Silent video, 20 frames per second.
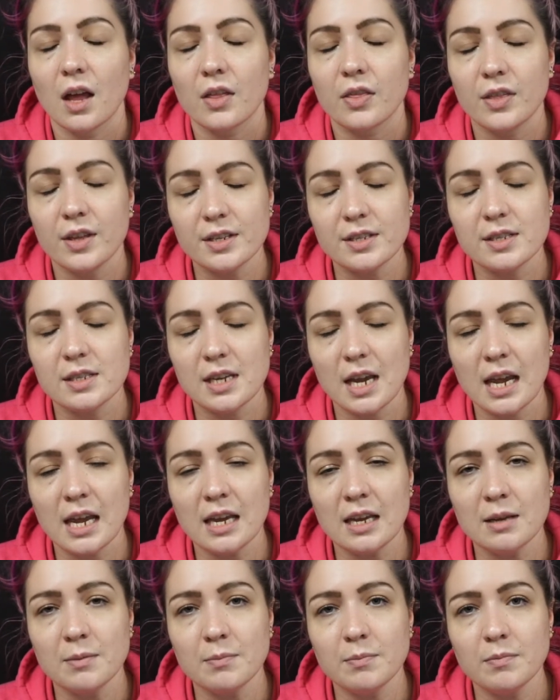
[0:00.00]
The
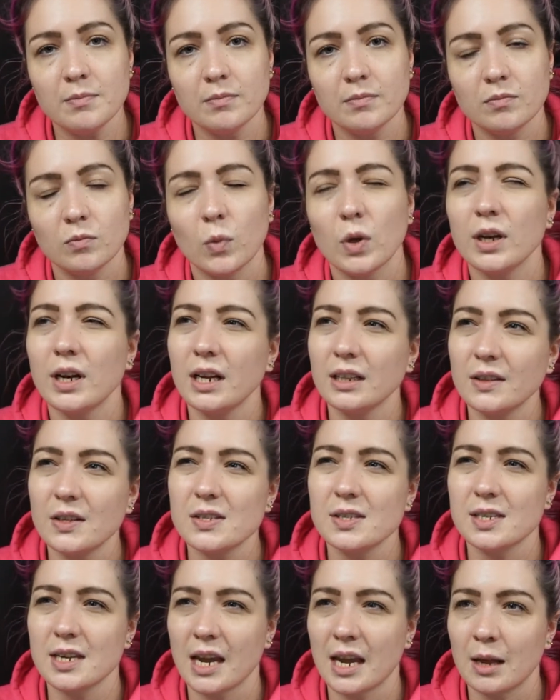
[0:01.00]
same, well, not the
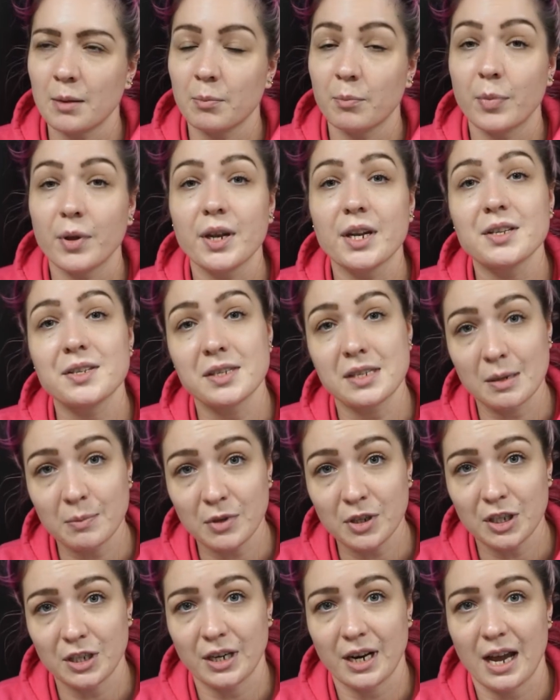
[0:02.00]
same, but a
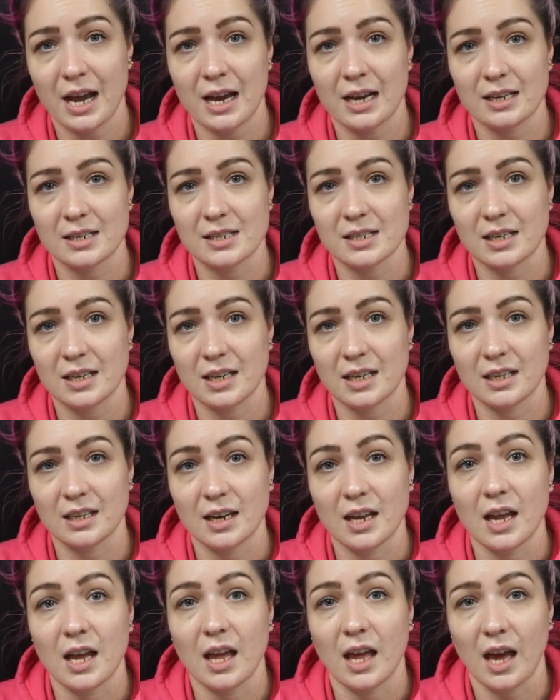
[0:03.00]
similar accident
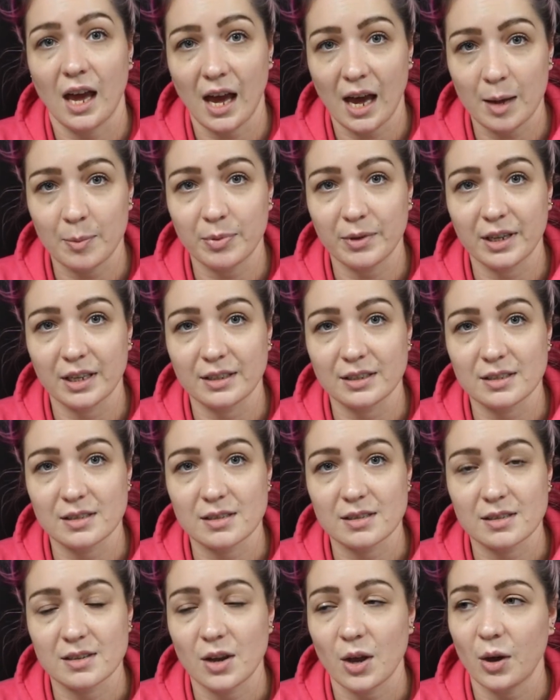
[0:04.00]

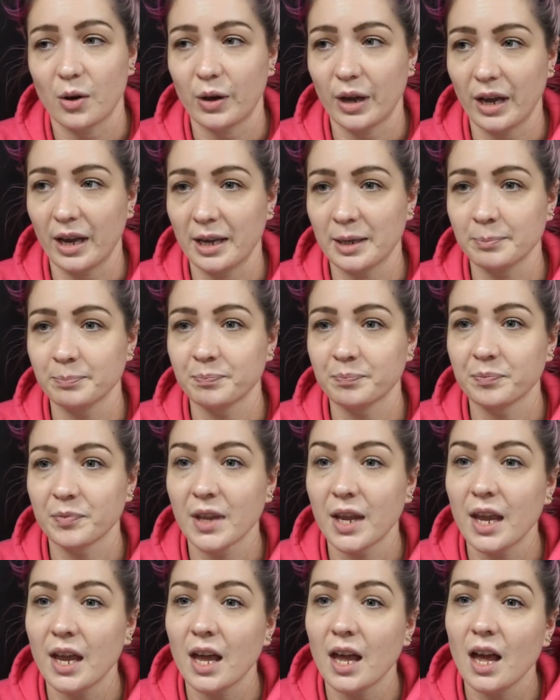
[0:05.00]
happens, okay?
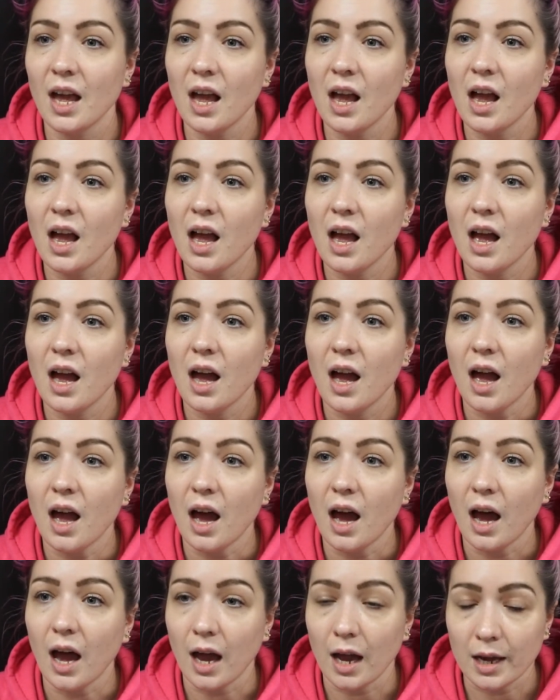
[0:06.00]

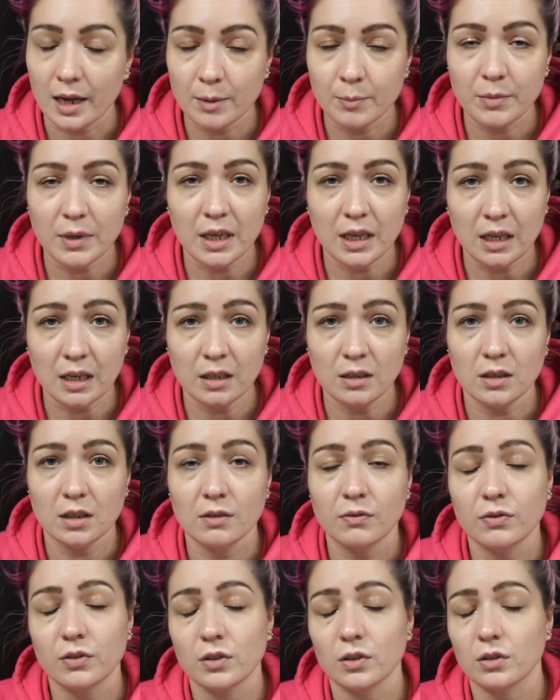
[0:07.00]
I'm in,
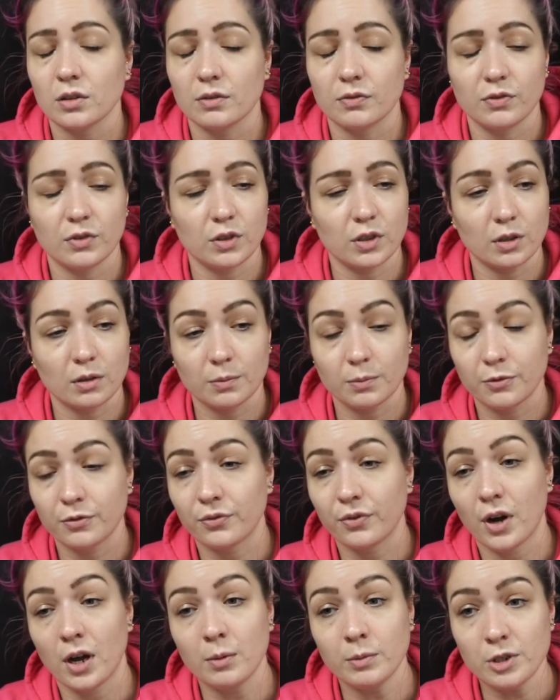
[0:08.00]
if you're
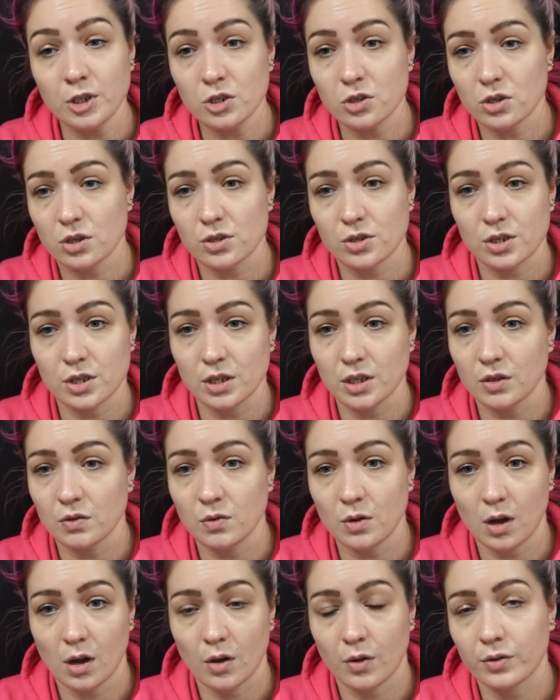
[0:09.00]
from New Jersey, you
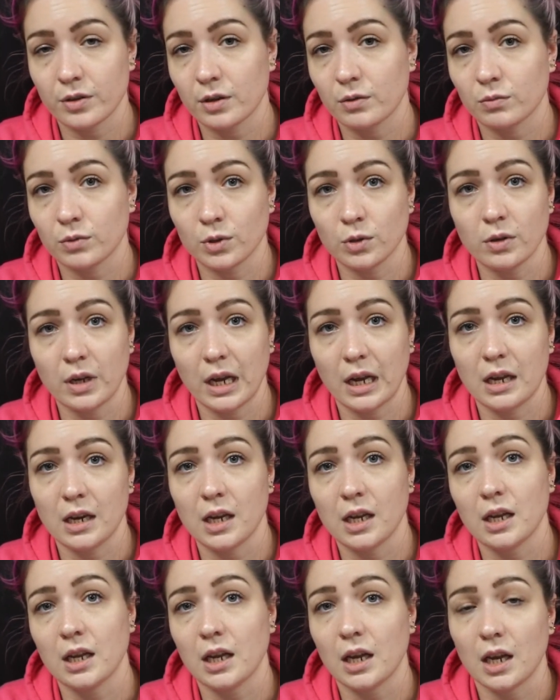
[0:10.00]
know that Route
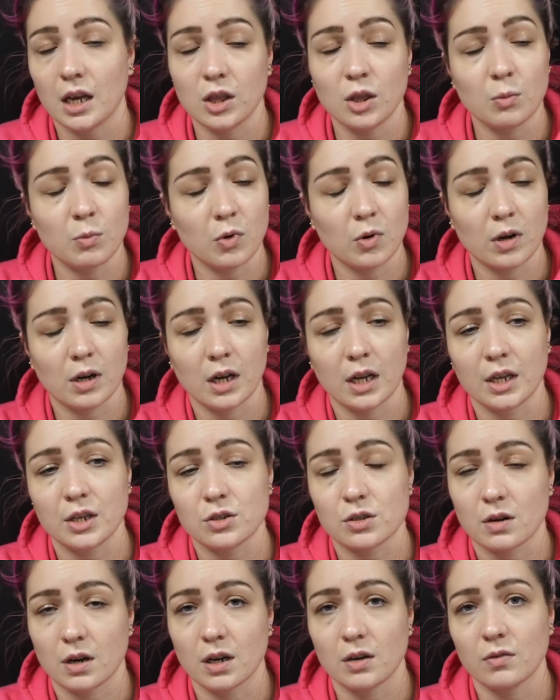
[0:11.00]
80 in the morning
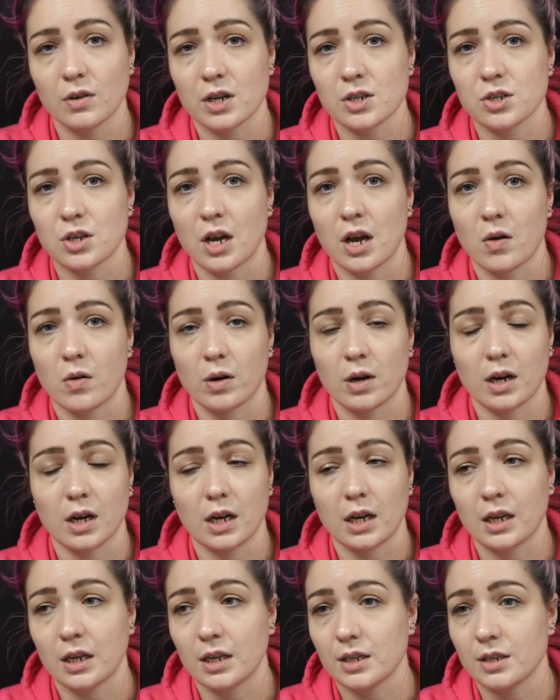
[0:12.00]
during rush hour
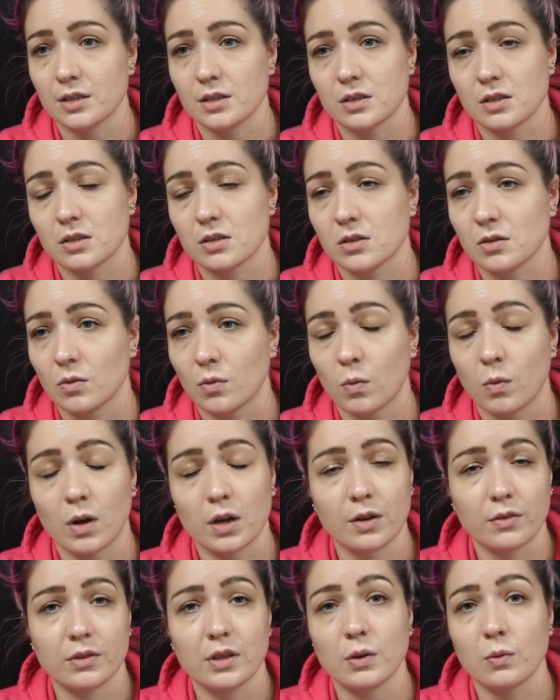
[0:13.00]
is
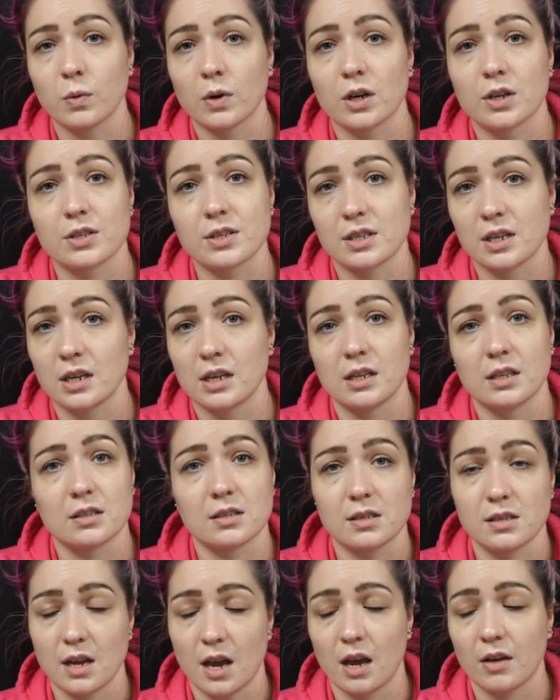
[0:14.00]
one of the worst
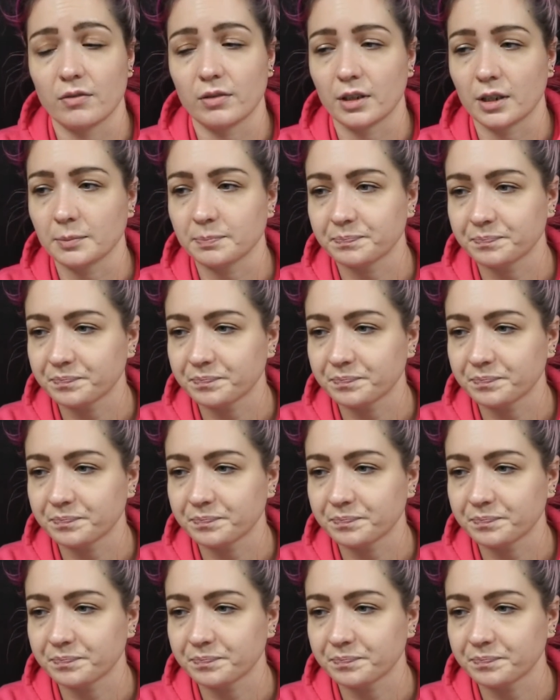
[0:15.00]
things ever.